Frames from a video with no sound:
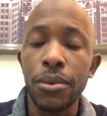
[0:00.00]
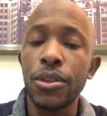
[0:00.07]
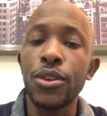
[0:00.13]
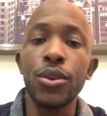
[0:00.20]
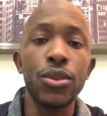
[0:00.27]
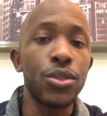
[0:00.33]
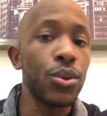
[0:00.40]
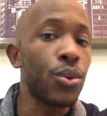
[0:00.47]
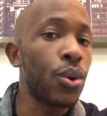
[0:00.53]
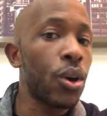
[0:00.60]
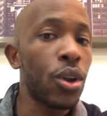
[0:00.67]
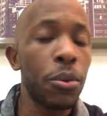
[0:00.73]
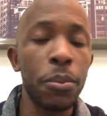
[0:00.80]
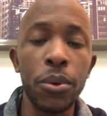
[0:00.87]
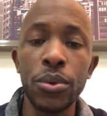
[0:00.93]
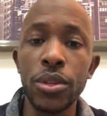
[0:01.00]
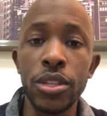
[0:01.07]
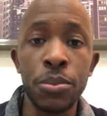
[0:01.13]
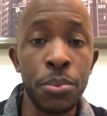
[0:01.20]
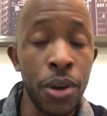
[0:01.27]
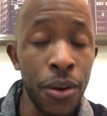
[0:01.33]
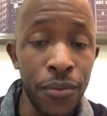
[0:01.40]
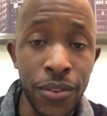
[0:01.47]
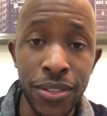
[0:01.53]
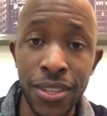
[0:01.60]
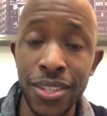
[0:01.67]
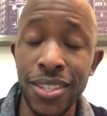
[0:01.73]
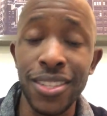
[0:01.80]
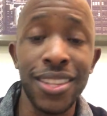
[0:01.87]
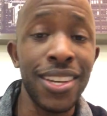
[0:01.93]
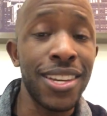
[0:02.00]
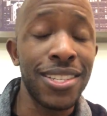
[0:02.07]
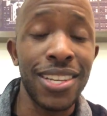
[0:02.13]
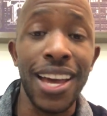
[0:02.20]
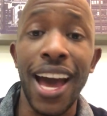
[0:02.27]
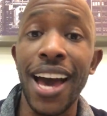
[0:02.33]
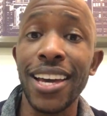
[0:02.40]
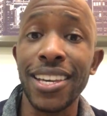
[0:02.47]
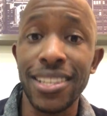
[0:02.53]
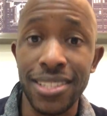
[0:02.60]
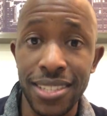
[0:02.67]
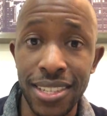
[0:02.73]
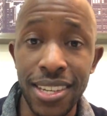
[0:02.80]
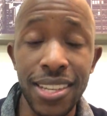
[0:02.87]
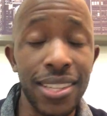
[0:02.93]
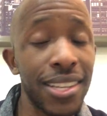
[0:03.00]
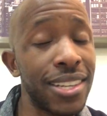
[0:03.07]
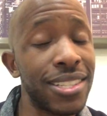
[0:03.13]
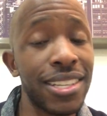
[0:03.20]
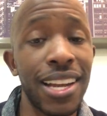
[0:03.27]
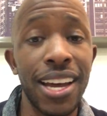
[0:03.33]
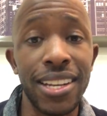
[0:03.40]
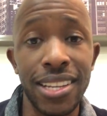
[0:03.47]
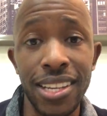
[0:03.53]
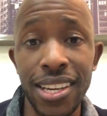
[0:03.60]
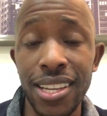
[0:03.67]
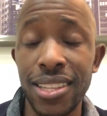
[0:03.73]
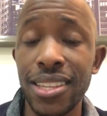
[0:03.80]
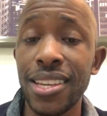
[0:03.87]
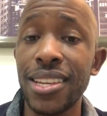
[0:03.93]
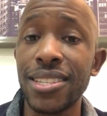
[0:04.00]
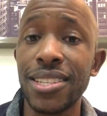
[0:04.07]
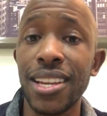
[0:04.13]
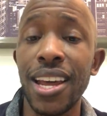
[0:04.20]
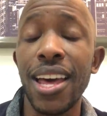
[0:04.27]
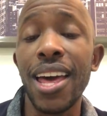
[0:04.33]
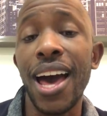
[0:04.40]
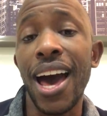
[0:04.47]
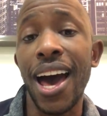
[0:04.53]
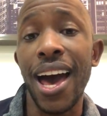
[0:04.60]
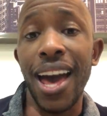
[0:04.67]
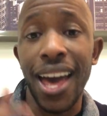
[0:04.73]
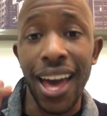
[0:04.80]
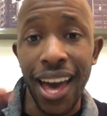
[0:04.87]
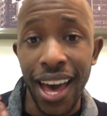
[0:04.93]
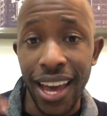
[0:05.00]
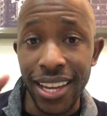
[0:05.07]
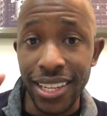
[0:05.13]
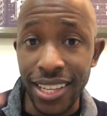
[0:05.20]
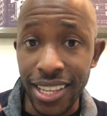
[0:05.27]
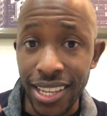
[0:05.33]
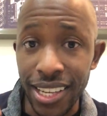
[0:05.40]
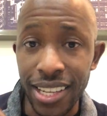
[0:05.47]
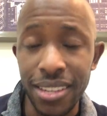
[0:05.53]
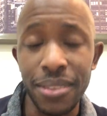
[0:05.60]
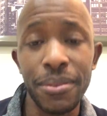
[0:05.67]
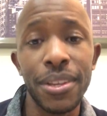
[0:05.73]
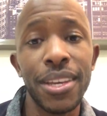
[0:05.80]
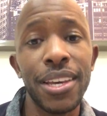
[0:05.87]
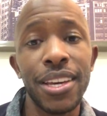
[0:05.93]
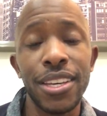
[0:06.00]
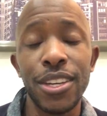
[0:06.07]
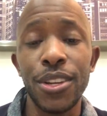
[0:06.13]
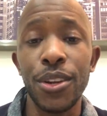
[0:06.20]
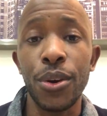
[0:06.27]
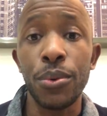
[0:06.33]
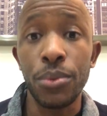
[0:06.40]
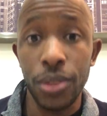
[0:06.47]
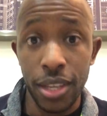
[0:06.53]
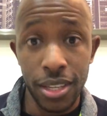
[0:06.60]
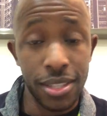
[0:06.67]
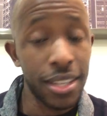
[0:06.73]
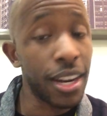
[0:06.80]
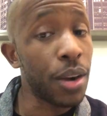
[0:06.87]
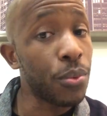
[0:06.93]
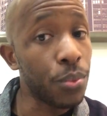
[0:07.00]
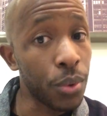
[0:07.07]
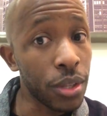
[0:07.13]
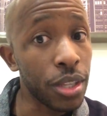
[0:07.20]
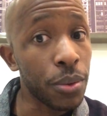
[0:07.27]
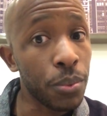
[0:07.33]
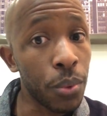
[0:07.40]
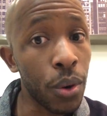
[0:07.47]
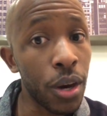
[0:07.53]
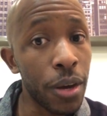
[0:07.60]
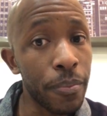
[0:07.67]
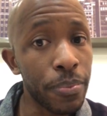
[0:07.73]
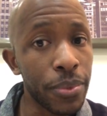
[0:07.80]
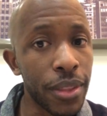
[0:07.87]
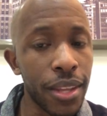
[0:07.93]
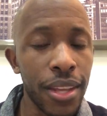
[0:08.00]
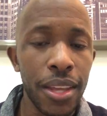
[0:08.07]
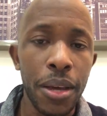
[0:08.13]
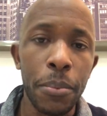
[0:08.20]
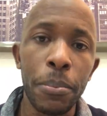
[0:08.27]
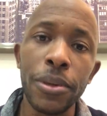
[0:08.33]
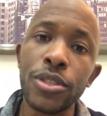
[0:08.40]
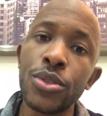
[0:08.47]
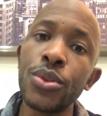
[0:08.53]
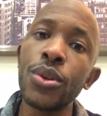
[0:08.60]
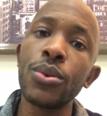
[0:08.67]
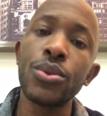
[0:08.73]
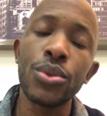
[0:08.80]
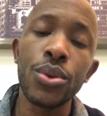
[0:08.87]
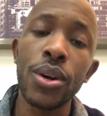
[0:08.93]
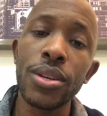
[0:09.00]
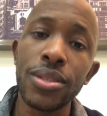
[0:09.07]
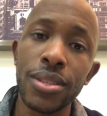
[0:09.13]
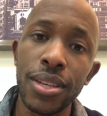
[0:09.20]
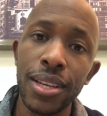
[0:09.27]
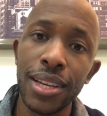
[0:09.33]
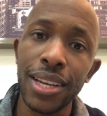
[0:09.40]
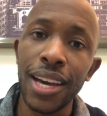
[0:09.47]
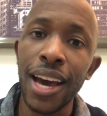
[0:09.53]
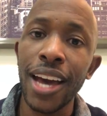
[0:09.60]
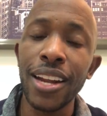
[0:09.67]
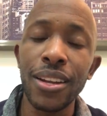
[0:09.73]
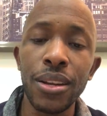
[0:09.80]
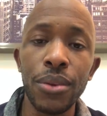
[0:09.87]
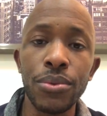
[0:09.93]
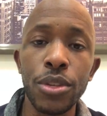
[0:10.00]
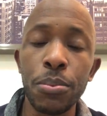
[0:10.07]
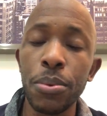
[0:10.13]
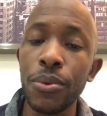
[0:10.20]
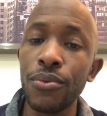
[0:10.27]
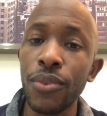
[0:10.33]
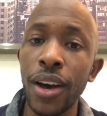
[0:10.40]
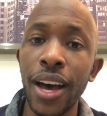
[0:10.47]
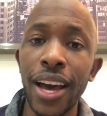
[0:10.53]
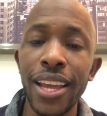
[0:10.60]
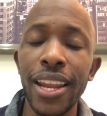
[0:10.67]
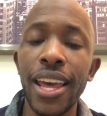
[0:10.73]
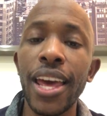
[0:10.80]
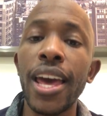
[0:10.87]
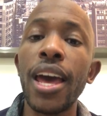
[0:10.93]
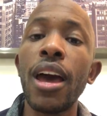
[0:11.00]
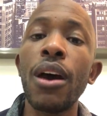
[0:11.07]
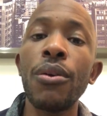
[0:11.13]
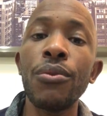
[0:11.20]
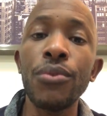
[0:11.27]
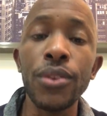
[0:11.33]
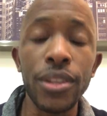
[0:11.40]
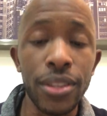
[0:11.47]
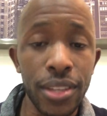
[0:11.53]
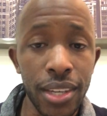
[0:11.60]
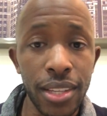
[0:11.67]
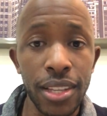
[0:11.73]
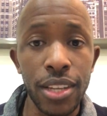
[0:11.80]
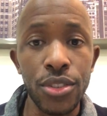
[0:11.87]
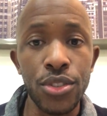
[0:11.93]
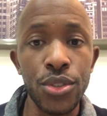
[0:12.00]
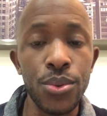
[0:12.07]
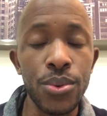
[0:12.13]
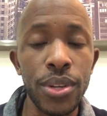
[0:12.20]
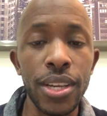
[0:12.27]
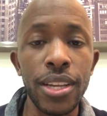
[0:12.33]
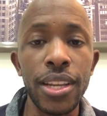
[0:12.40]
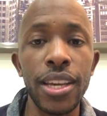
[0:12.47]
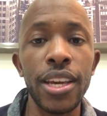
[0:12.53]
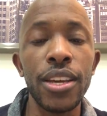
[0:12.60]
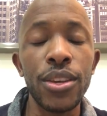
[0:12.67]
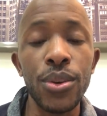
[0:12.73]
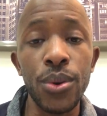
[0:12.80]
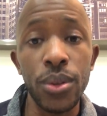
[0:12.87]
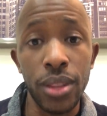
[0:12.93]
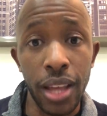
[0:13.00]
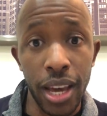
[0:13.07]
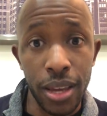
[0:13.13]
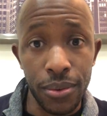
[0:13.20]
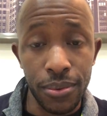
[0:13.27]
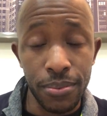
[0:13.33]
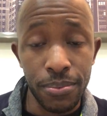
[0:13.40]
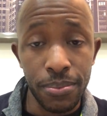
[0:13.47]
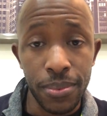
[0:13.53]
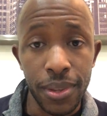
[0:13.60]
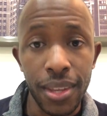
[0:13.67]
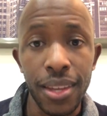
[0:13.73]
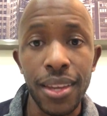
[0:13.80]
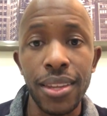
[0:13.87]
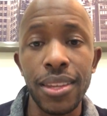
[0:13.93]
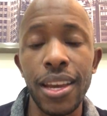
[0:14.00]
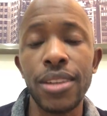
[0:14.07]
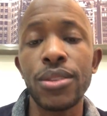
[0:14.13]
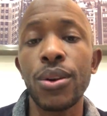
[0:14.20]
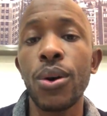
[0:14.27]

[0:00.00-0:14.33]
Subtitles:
You're so caught up on these preferences of things that I can see, things that I need, things that I need, things that I really want. But you don't trust God enough to provide everything that you need in your life. That's